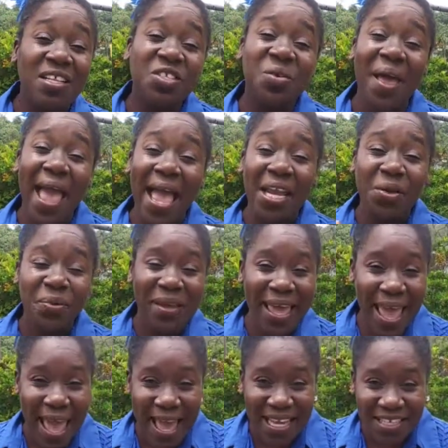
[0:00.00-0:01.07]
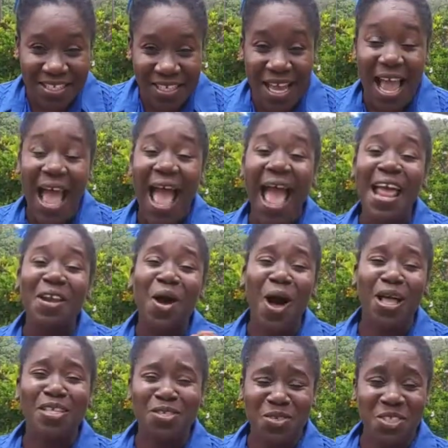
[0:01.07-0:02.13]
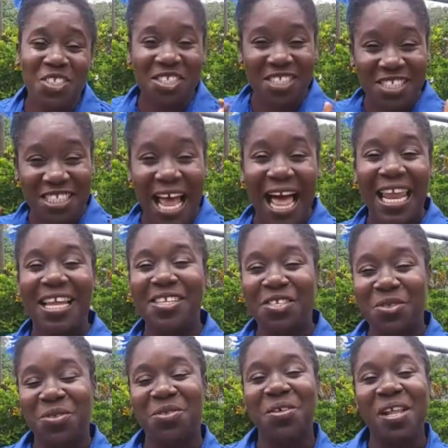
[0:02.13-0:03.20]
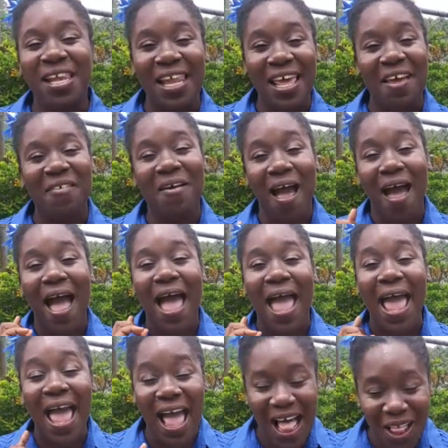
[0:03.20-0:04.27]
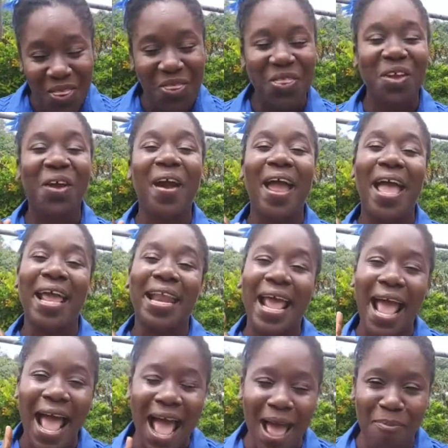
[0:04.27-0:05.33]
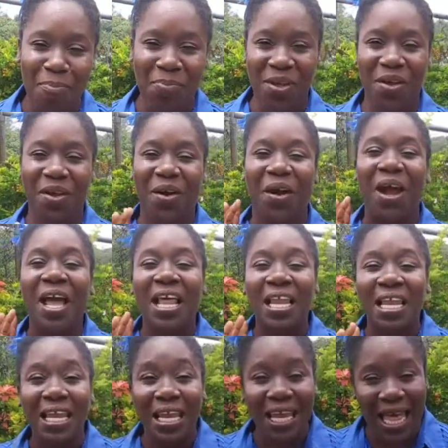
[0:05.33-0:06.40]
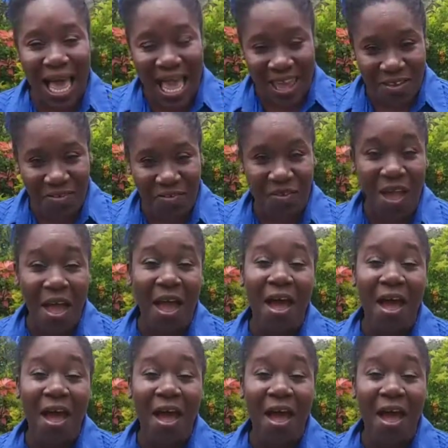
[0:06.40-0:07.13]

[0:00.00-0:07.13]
to educate, and also to challenge you to live a healthier and happier life.